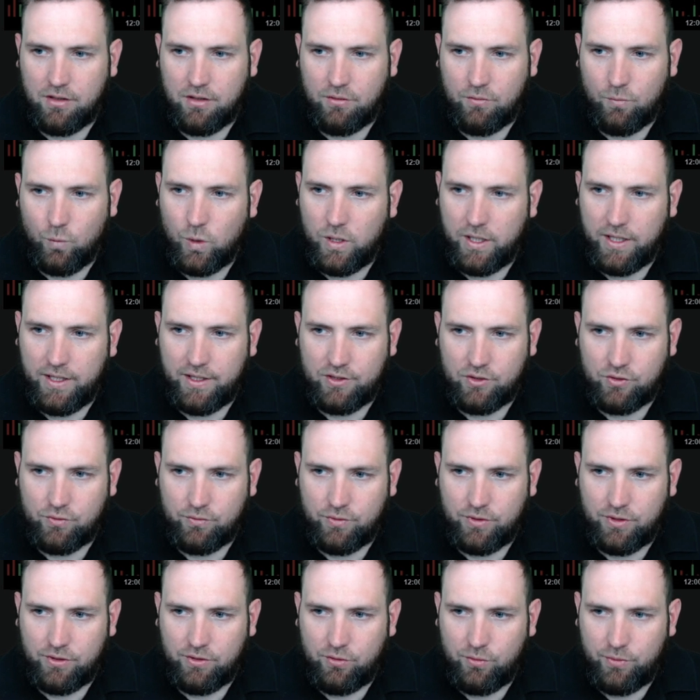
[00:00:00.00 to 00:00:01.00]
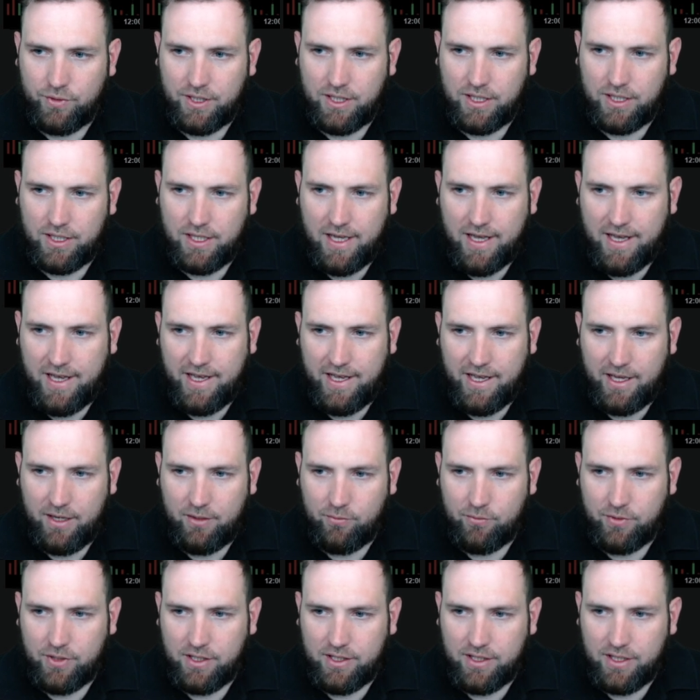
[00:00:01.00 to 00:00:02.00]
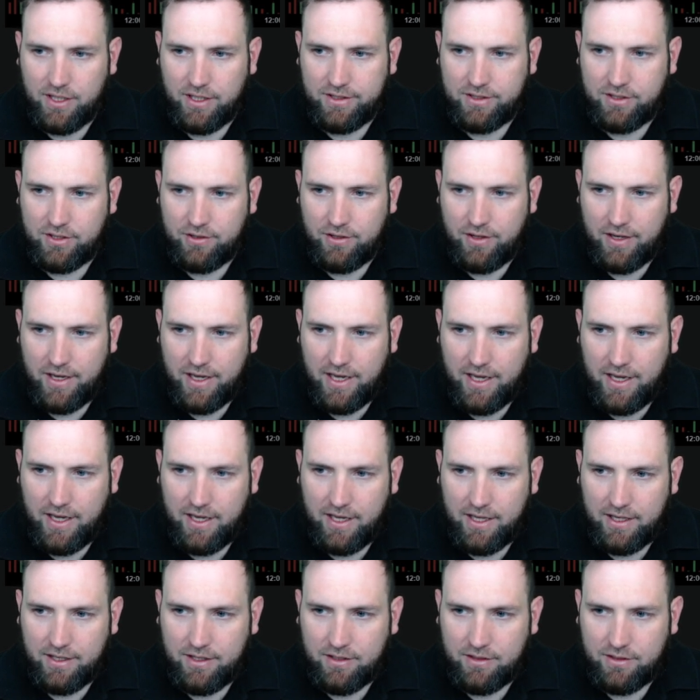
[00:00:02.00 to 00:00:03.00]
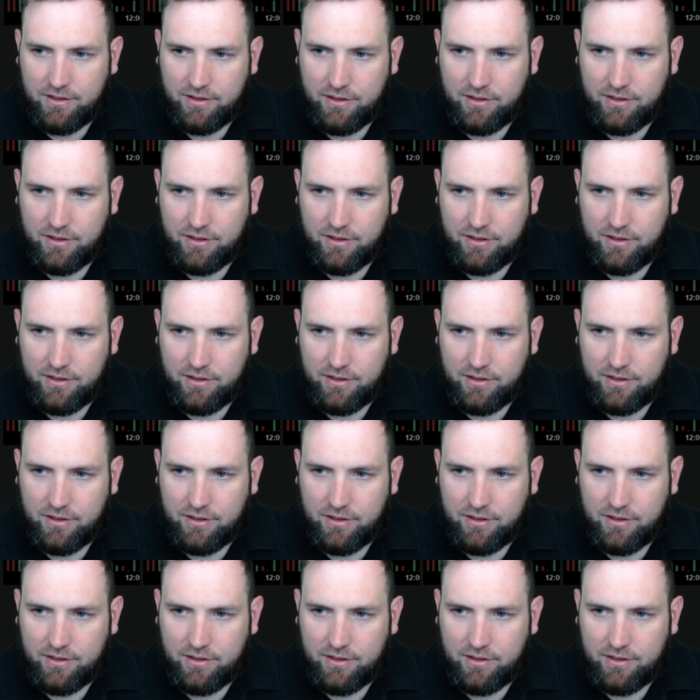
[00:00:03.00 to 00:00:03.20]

What else do we need to add? We need to add